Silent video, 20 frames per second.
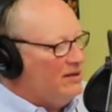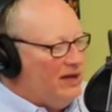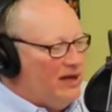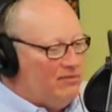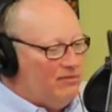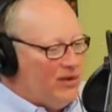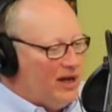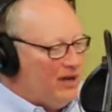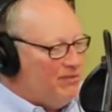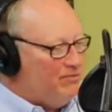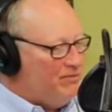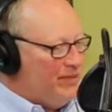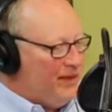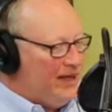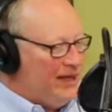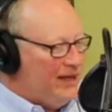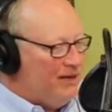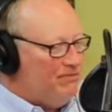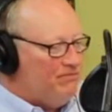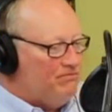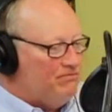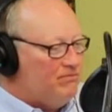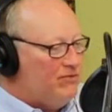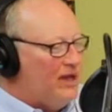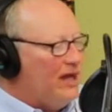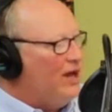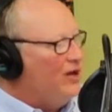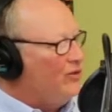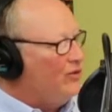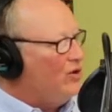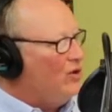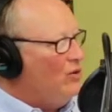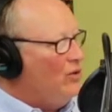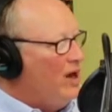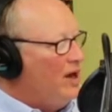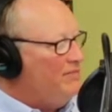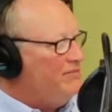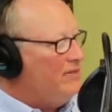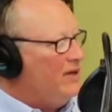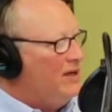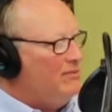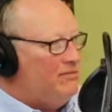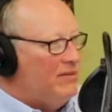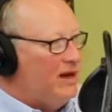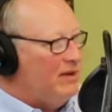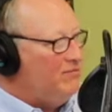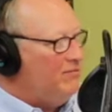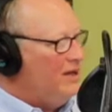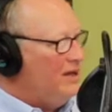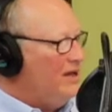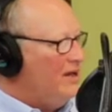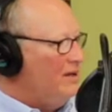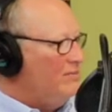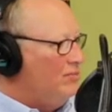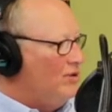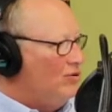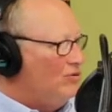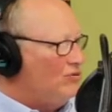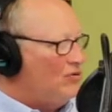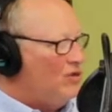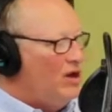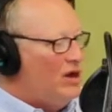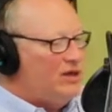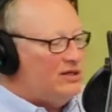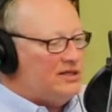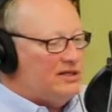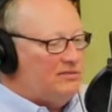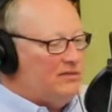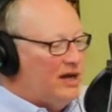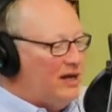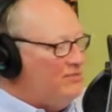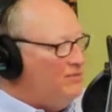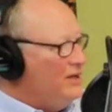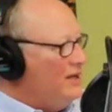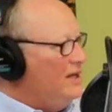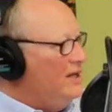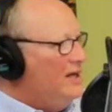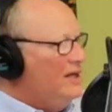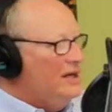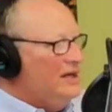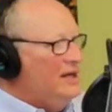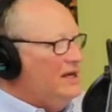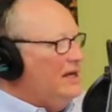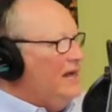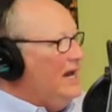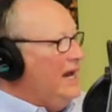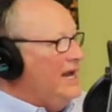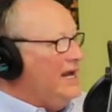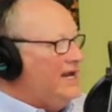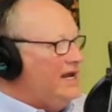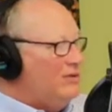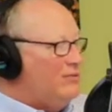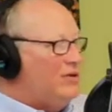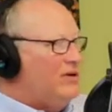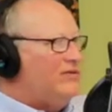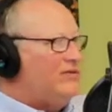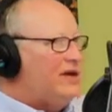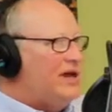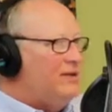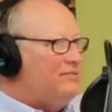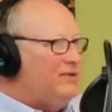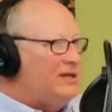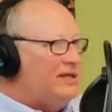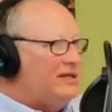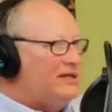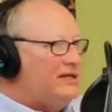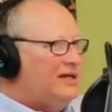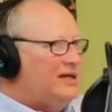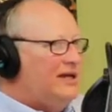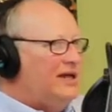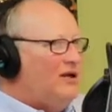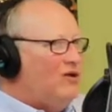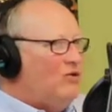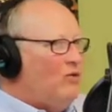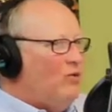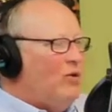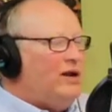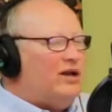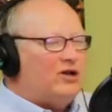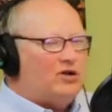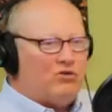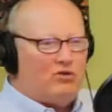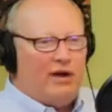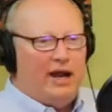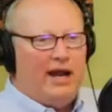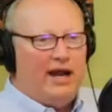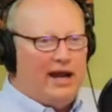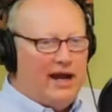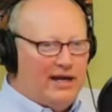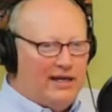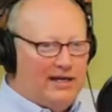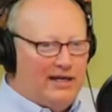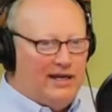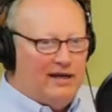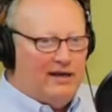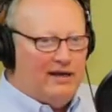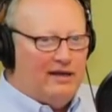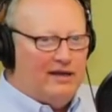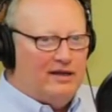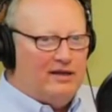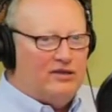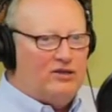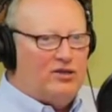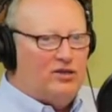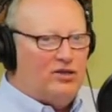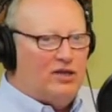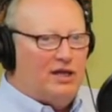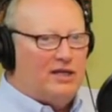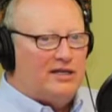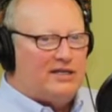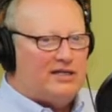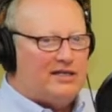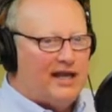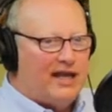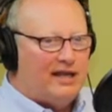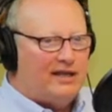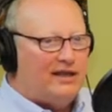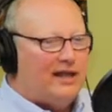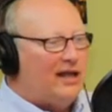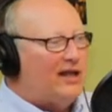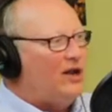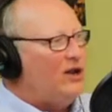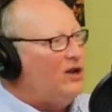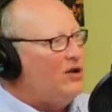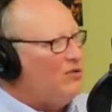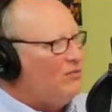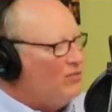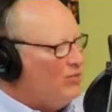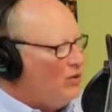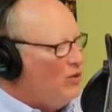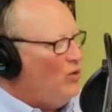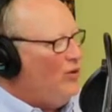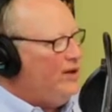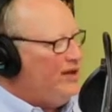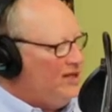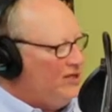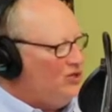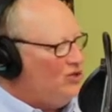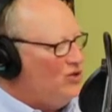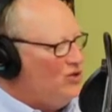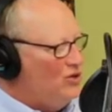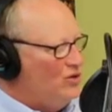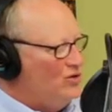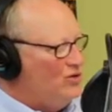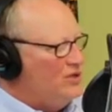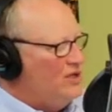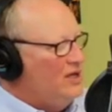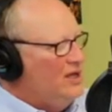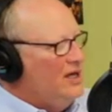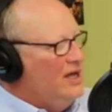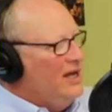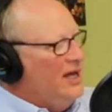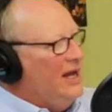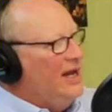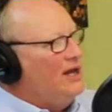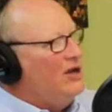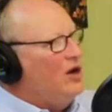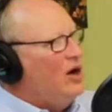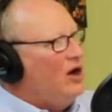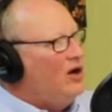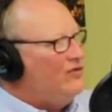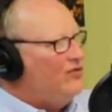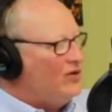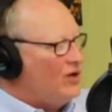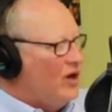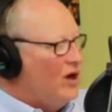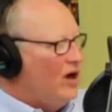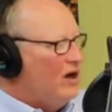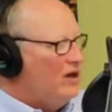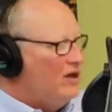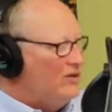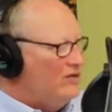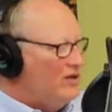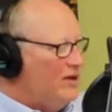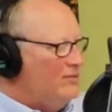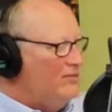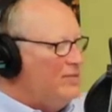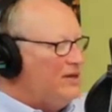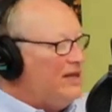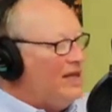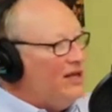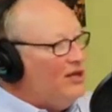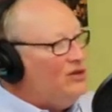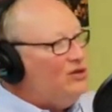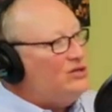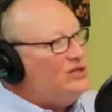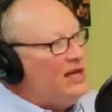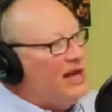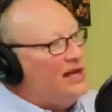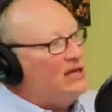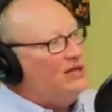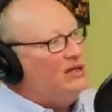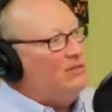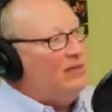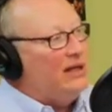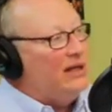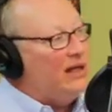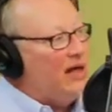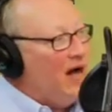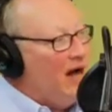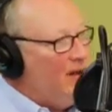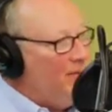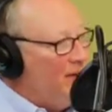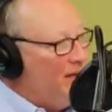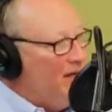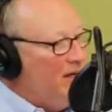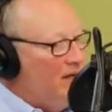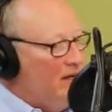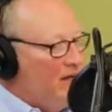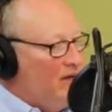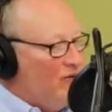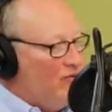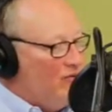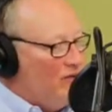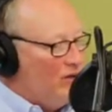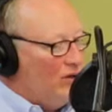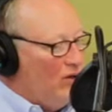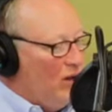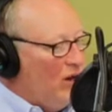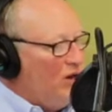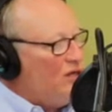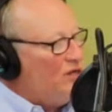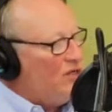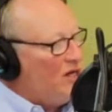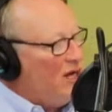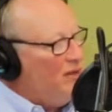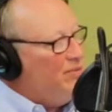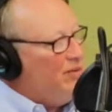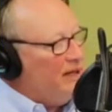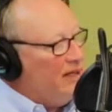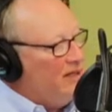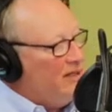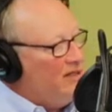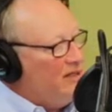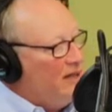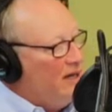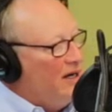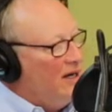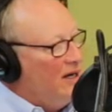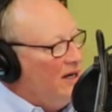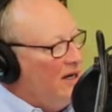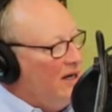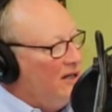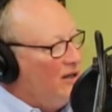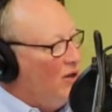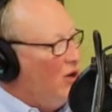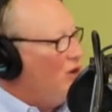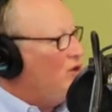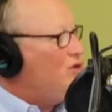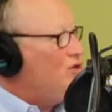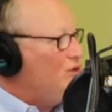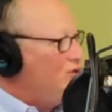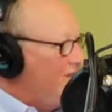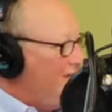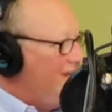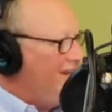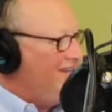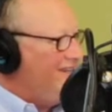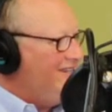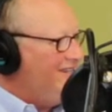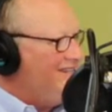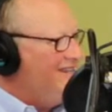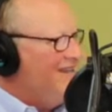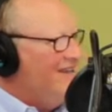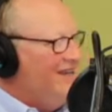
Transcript: It might be the health co-op. It might be a Blue Cross. It might be any number of companies. What a great idea to instead let your employees choose and offer all of them. But that used to actually be common for large companies in larger cities.